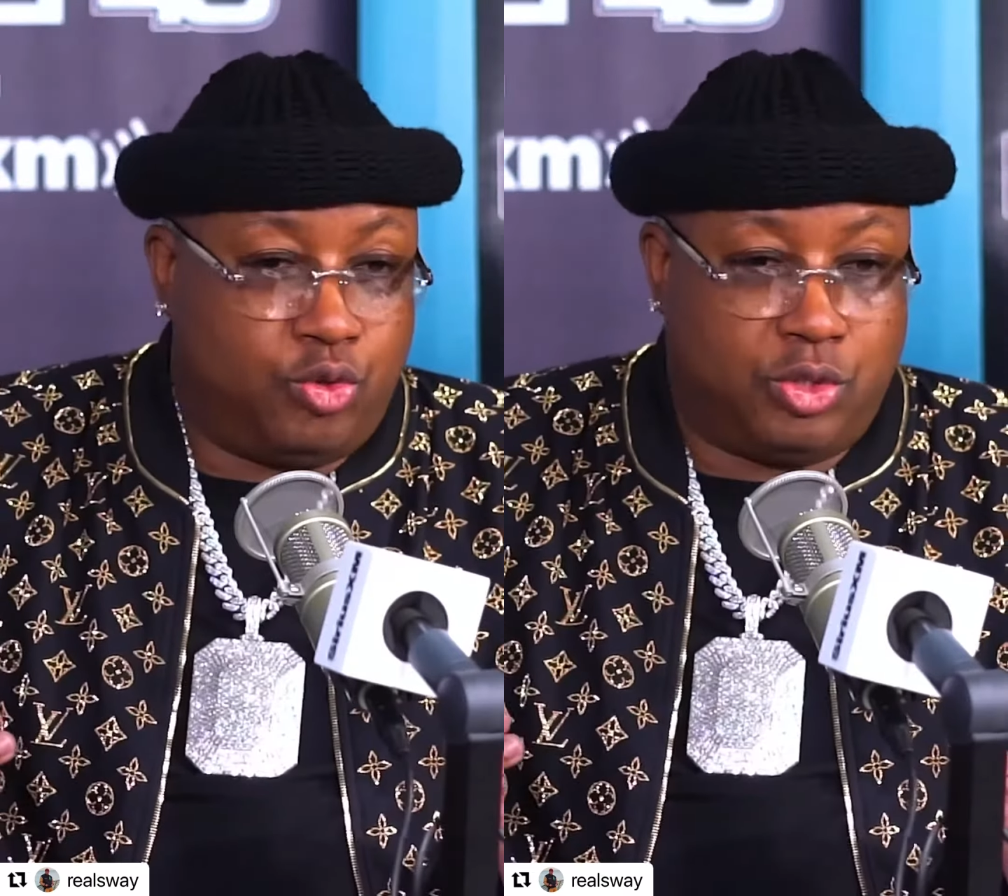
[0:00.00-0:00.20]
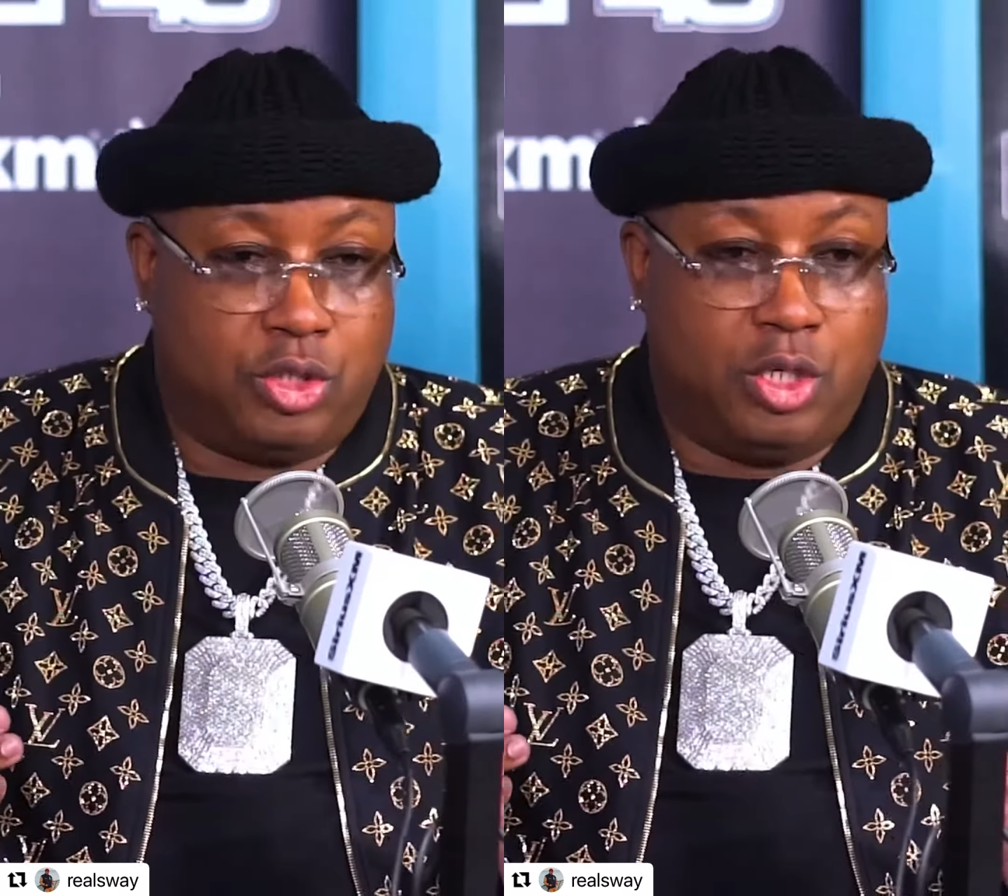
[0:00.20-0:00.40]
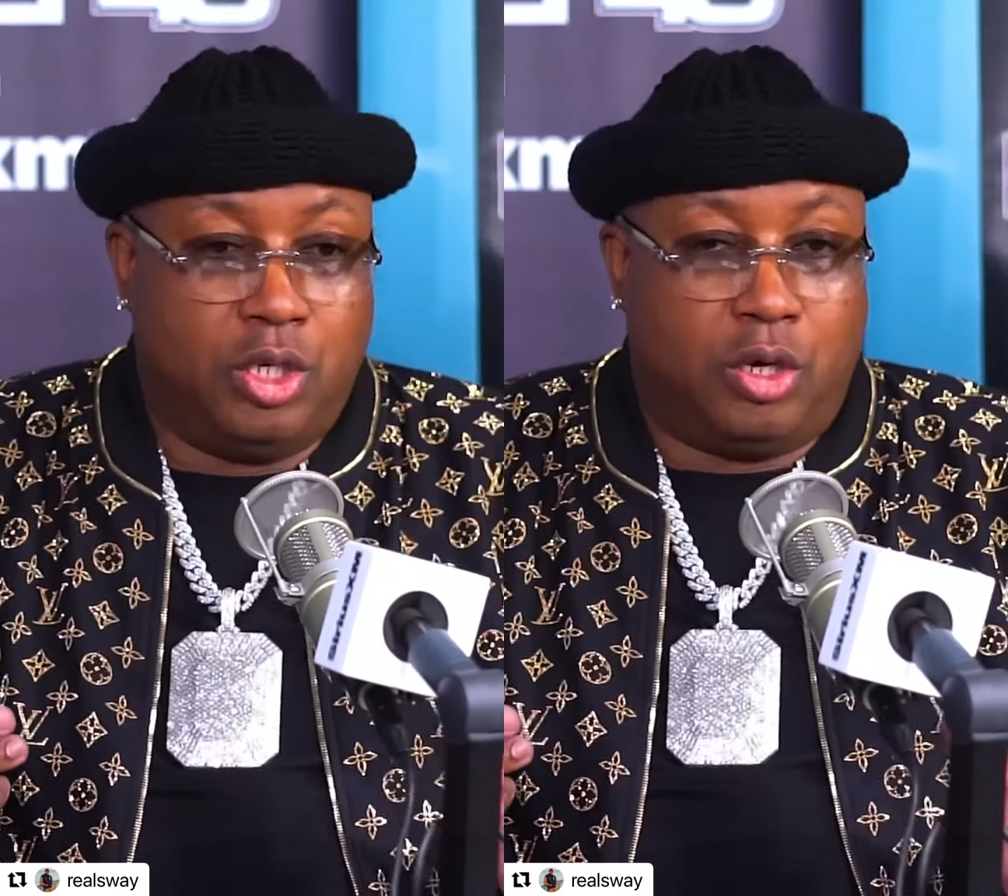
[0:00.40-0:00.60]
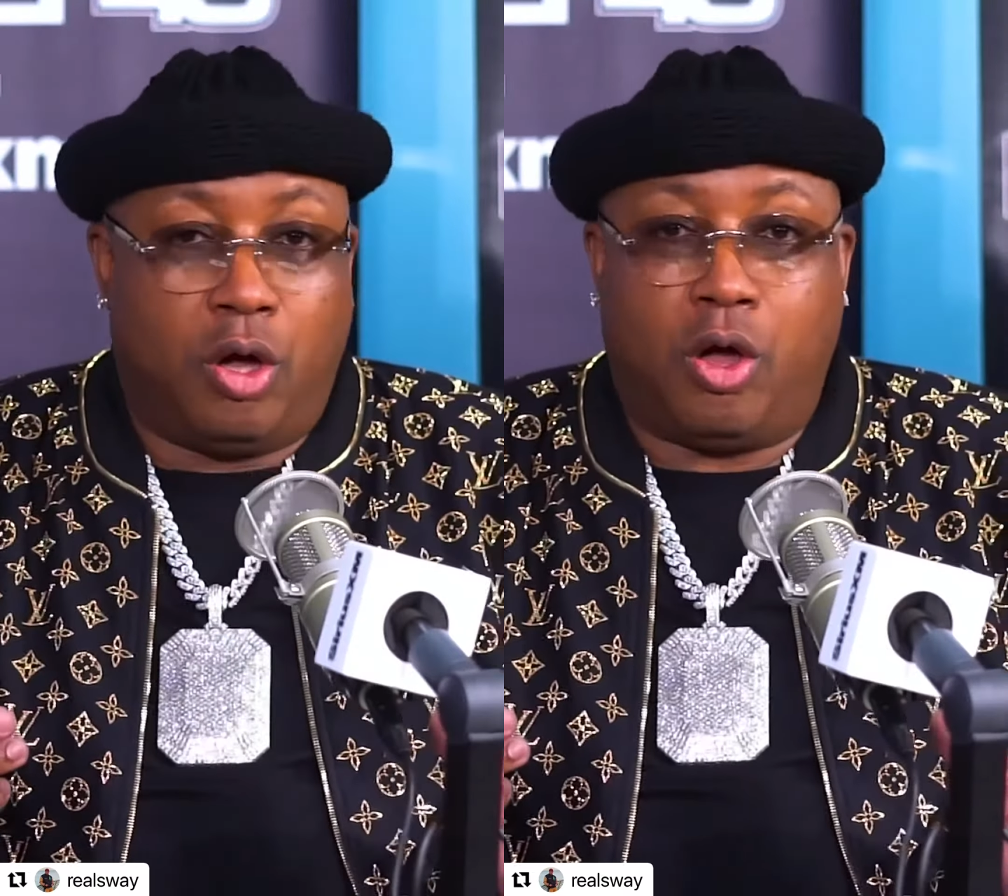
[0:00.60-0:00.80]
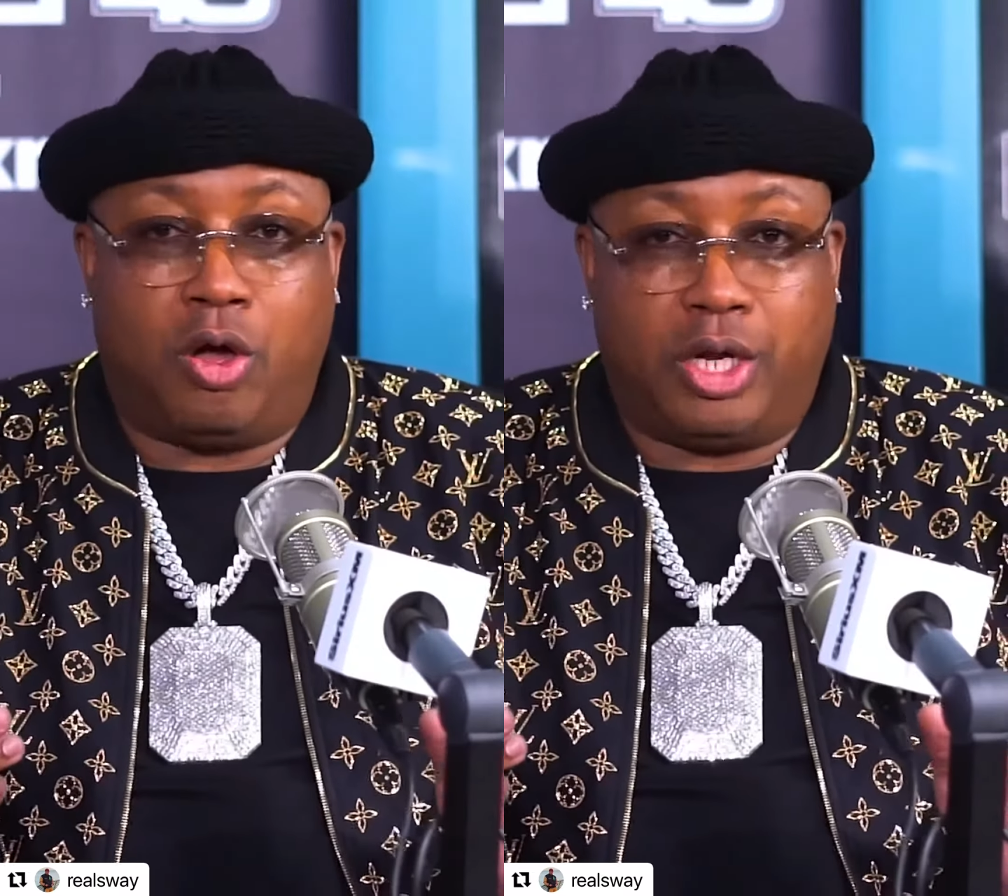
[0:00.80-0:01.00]
That's right.
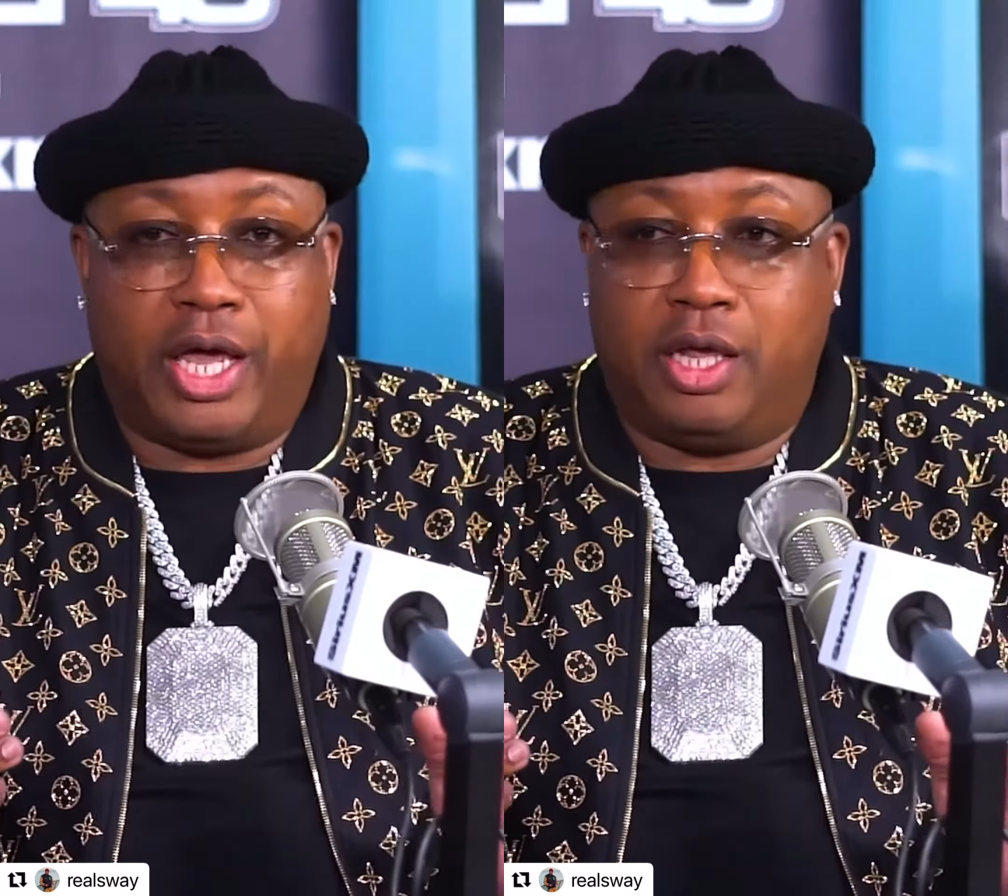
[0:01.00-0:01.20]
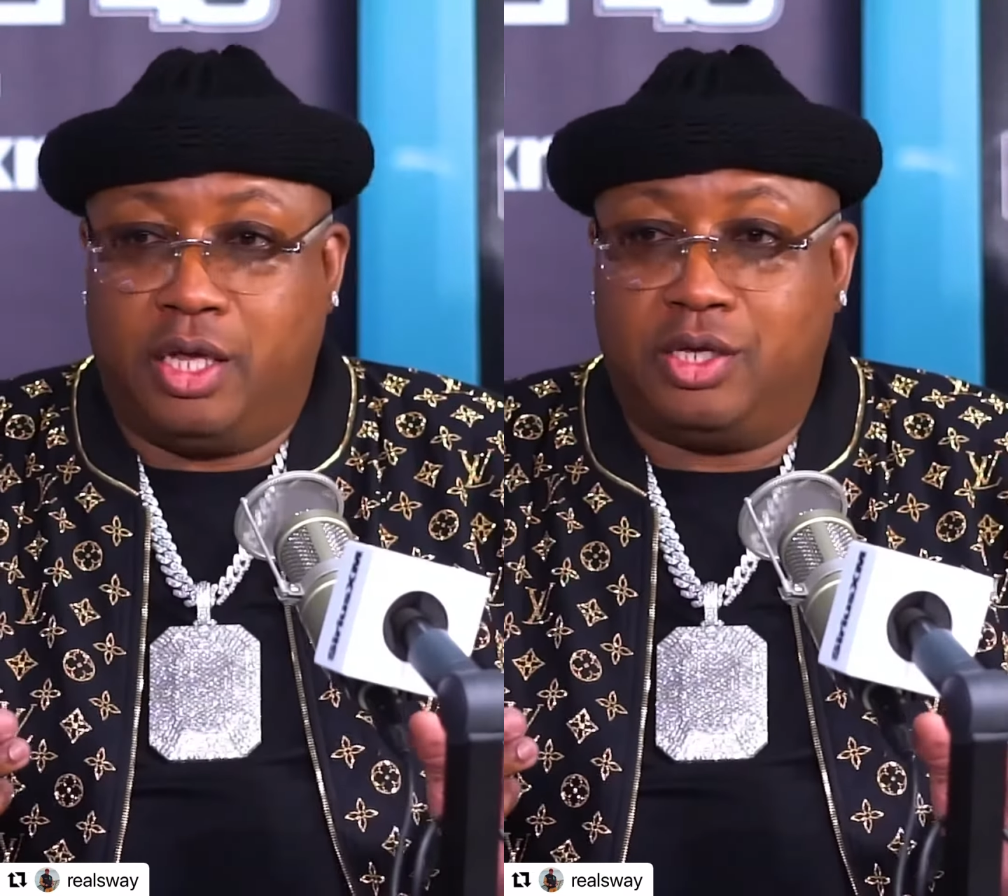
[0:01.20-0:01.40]
All socks, that.